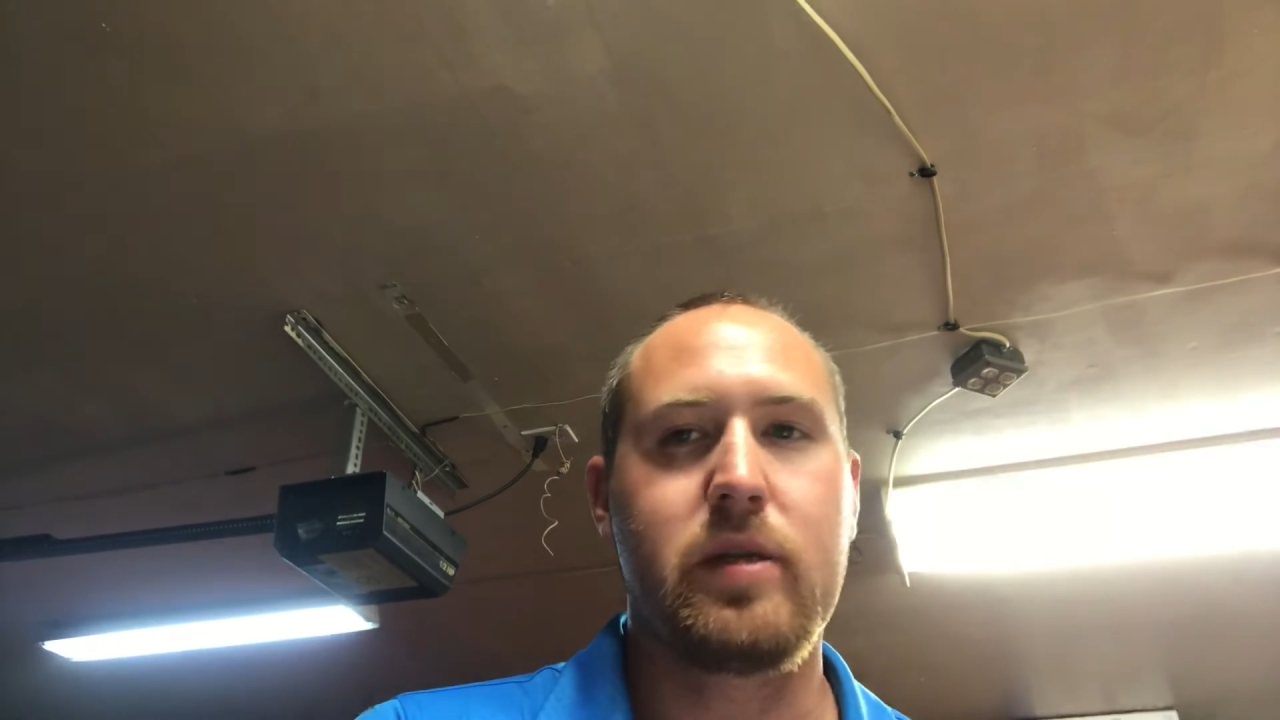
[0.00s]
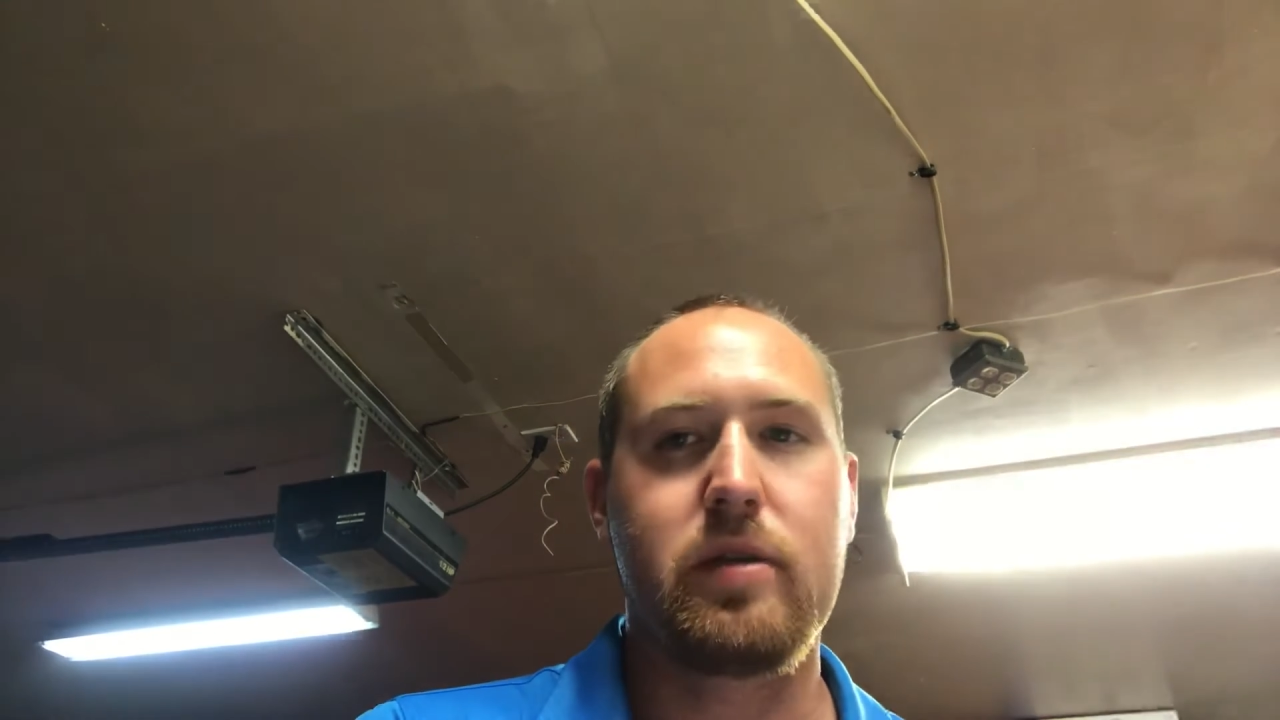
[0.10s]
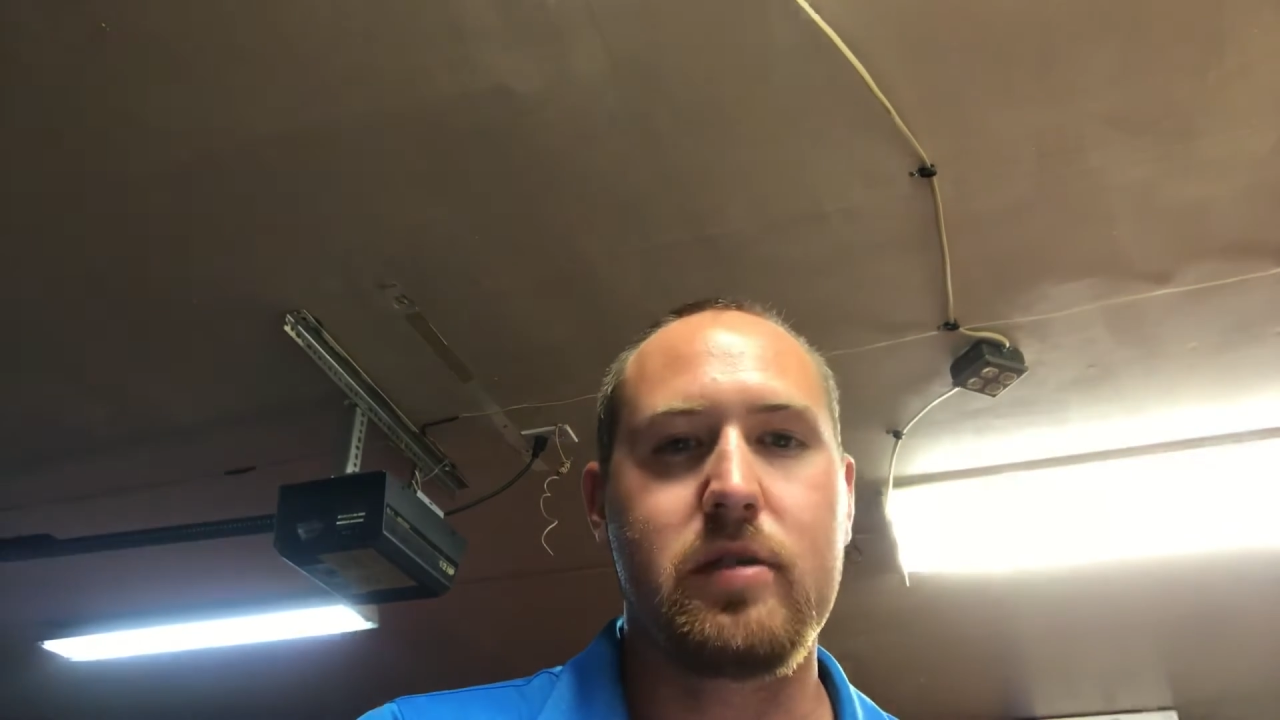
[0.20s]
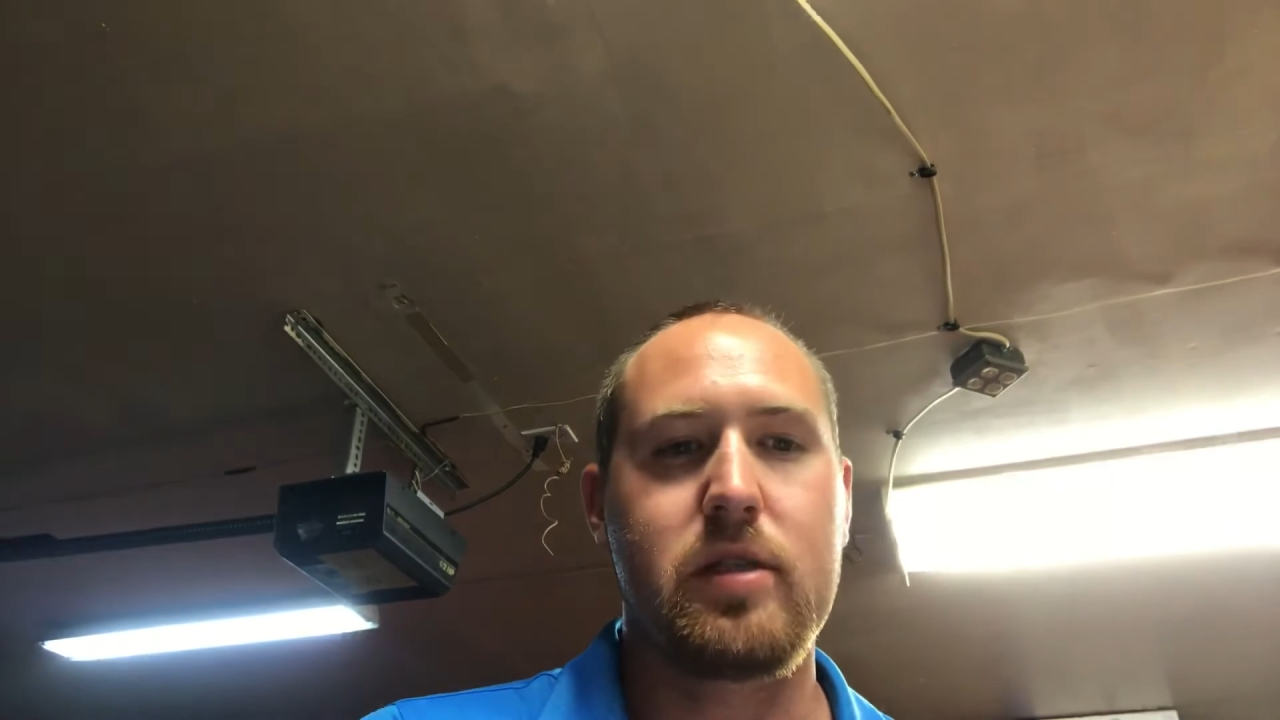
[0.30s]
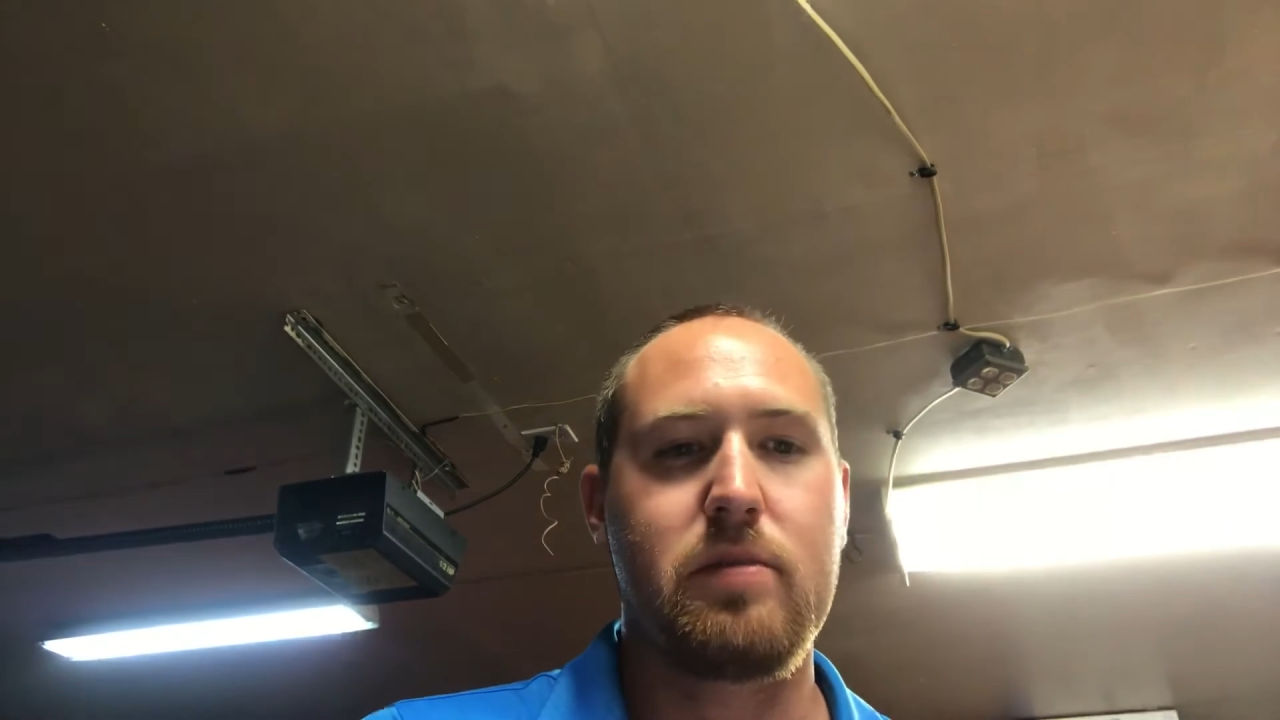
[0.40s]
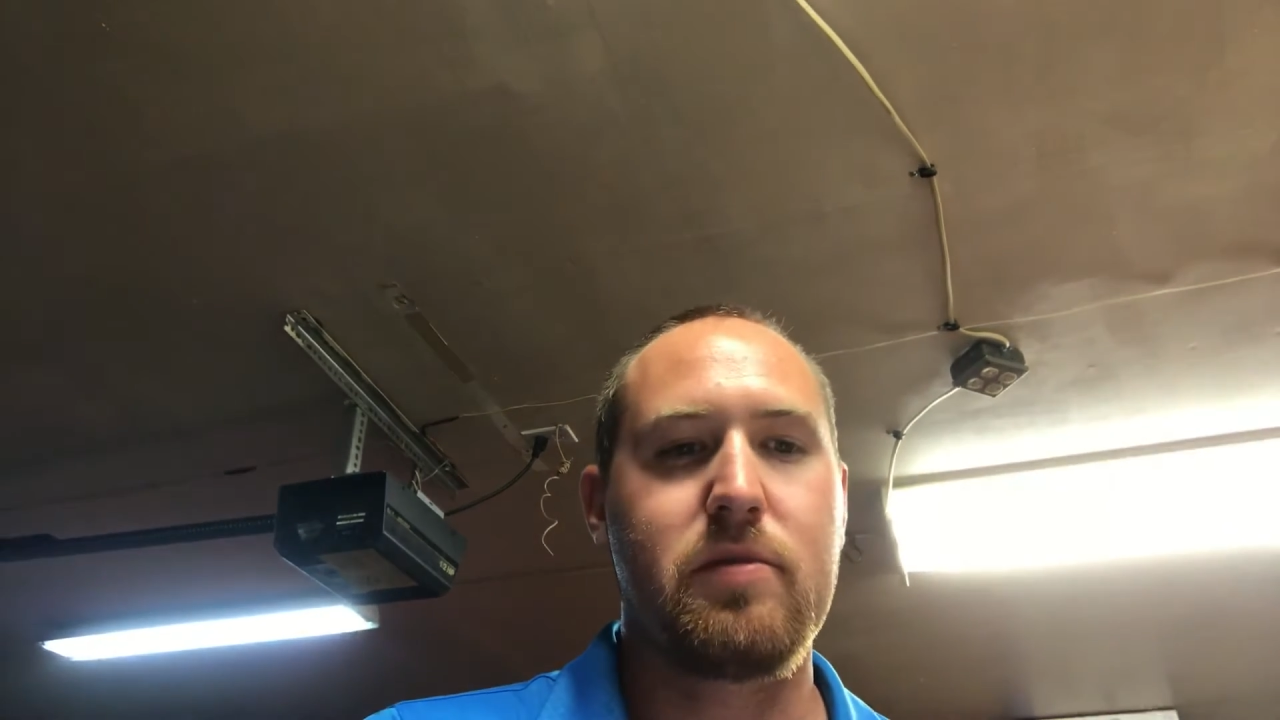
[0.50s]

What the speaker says: intercept